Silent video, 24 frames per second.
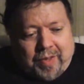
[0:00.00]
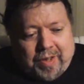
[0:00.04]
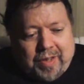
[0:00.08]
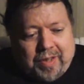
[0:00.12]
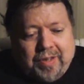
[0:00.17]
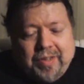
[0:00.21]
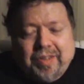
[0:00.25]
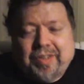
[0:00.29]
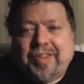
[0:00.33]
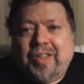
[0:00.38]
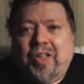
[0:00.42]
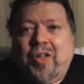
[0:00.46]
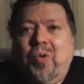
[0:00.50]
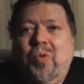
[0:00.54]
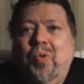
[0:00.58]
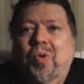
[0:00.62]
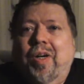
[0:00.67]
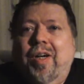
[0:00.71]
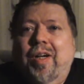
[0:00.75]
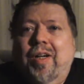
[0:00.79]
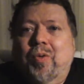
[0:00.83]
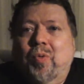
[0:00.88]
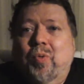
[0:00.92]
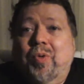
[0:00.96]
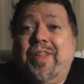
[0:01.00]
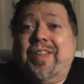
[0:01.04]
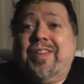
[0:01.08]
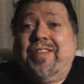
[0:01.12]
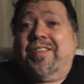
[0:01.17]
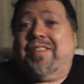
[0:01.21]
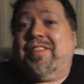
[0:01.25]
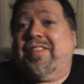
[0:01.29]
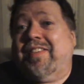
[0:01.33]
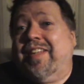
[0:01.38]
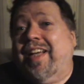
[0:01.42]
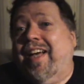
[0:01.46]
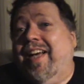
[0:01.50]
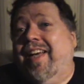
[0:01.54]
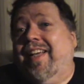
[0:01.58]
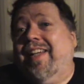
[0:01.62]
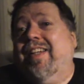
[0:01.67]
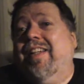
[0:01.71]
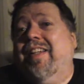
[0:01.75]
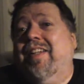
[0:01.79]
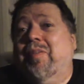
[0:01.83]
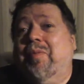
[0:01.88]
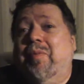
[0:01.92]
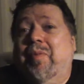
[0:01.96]
so we
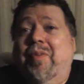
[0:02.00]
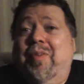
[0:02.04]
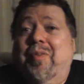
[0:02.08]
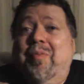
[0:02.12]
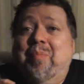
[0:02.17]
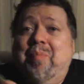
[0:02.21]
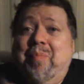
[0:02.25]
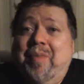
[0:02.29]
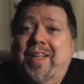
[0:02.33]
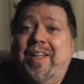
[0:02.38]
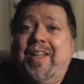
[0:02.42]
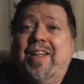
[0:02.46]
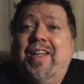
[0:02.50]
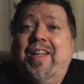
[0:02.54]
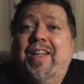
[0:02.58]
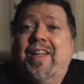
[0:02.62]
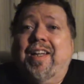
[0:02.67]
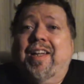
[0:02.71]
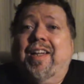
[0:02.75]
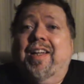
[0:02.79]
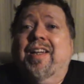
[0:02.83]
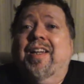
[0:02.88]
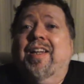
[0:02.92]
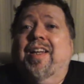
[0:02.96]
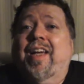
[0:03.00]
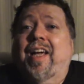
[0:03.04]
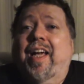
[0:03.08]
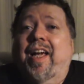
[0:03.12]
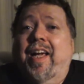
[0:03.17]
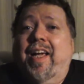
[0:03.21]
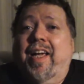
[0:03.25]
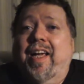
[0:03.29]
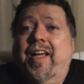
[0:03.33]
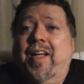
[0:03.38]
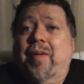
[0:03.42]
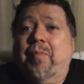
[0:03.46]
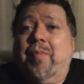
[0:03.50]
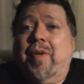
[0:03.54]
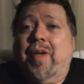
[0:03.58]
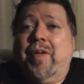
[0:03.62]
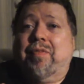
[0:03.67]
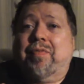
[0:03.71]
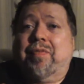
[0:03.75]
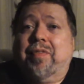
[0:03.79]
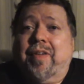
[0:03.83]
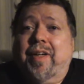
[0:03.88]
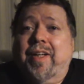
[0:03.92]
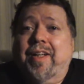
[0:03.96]
decided, me and my
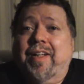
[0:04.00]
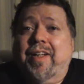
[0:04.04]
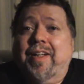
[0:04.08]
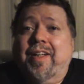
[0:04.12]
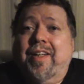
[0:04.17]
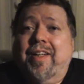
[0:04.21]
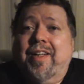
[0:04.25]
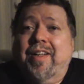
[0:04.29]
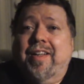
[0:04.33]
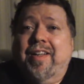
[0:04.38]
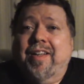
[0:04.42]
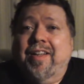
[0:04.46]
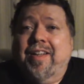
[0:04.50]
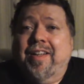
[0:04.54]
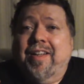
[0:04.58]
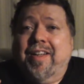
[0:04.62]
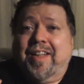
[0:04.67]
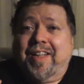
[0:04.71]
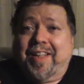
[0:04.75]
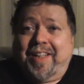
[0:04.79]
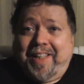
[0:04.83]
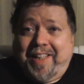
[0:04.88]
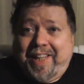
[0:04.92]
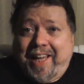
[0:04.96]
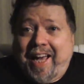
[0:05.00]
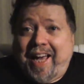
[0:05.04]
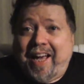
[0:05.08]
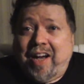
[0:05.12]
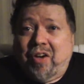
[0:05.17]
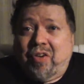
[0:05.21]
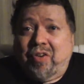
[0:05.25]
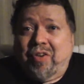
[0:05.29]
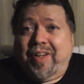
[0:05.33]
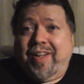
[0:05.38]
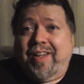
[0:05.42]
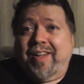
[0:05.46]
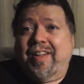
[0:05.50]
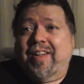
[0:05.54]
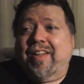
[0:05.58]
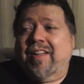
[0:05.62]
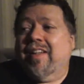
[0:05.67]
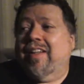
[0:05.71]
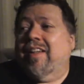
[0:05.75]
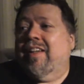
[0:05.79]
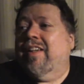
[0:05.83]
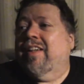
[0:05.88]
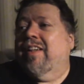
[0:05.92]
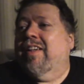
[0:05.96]
friend Gary
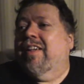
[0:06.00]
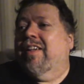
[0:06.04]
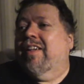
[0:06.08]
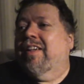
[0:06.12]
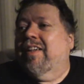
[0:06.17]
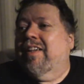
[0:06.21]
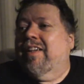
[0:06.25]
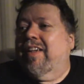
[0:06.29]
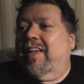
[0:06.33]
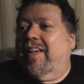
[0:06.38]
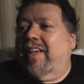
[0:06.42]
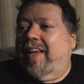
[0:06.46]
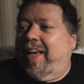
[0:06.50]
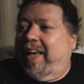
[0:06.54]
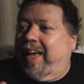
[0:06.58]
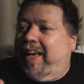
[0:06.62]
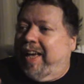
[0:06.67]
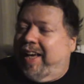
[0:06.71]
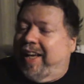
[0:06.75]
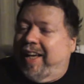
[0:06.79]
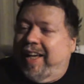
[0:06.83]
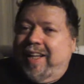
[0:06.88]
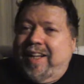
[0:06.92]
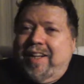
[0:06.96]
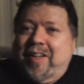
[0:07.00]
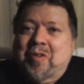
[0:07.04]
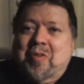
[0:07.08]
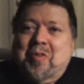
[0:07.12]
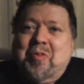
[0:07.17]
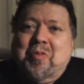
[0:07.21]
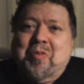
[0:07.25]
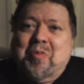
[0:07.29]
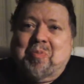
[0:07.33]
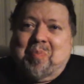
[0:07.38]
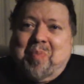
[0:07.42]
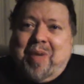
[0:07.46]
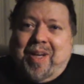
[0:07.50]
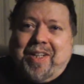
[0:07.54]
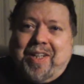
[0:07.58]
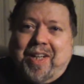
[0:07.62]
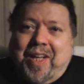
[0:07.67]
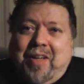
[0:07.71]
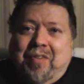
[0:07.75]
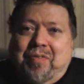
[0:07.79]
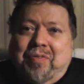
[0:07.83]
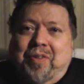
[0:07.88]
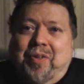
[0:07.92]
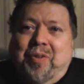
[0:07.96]
and my
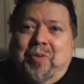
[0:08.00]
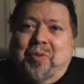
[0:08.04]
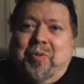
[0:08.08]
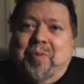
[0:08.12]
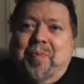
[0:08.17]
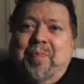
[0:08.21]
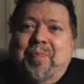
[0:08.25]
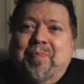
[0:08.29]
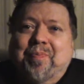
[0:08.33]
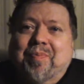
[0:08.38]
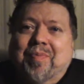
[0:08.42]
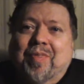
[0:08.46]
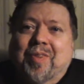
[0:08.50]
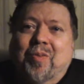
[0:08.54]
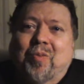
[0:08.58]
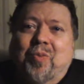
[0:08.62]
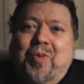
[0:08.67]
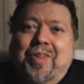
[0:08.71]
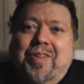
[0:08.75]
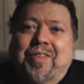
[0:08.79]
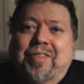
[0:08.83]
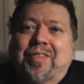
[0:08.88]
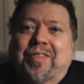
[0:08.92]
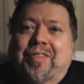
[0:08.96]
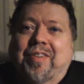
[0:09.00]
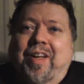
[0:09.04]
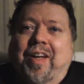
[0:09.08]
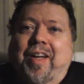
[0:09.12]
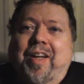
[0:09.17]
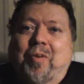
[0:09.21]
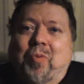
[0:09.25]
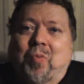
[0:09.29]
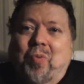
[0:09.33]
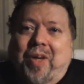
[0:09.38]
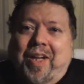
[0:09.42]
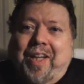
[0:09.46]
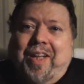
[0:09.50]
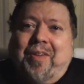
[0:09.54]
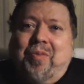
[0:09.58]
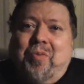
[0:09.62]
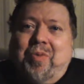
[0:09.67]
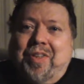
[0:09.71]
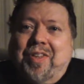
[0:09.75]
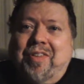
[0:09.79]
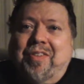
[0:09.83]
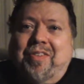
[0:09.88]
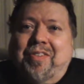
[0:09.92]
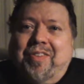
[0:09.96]
nephew, Wayne,
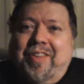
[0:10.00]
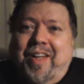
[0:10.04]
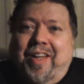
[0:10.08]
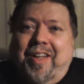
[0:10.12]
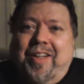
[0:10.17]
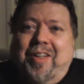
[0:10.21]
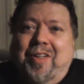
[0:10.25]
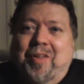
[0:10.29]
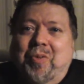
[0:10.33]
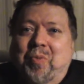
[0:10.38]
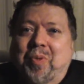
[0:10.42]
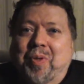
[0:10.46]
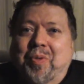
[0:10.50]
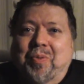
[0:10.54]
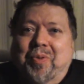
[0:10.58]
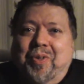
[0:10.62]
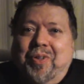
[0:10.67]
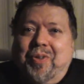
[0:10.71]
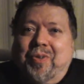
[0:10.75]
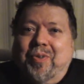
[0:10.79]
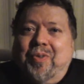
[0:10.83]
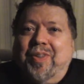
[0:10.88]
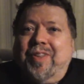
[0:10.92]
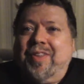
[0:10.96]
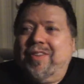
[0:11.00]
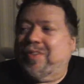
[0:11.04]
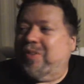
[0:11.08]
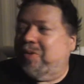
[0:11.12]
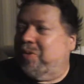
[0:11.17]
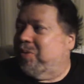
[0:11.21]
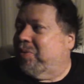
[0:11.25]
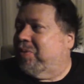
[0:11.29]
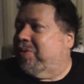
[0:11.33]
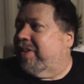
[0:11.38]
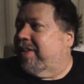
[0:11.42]
we decided we were going to,